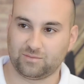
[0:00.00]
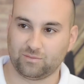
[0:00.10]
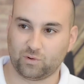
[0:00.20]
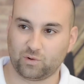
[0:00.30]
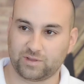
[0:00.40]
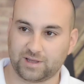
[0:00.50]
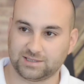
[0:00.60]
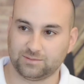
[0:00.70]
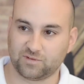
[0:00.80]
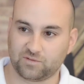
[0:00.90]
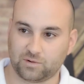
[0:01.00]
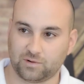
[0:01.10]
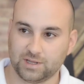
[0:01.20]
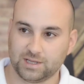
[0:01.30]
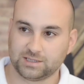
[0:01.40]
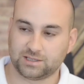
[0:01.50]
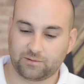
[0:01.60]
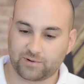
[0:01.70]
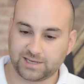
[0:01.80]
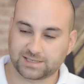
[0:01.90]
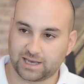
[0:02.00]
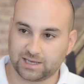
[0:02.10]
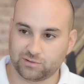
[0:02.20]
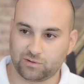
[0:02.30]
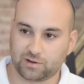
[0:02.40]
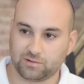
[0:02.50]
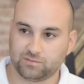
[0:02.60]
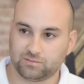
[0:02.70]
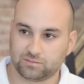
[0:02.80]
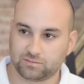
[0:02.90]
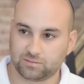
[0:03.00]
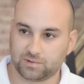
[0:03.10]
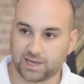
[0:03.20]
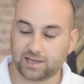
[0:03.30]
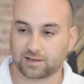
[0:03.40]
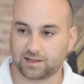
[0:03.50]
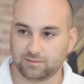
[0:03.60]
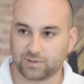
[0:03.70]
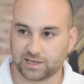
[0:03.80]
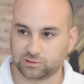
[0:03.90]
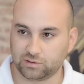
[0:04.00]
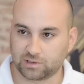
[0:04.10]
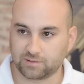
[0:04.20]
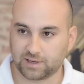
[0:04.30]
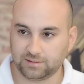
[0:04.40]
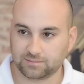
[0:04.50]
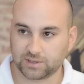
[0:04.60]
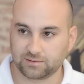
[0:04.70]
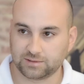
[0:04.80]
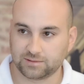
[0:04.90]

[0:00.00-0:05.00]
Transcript: more than they did before. So the eraser has and the clay bar has no heat build,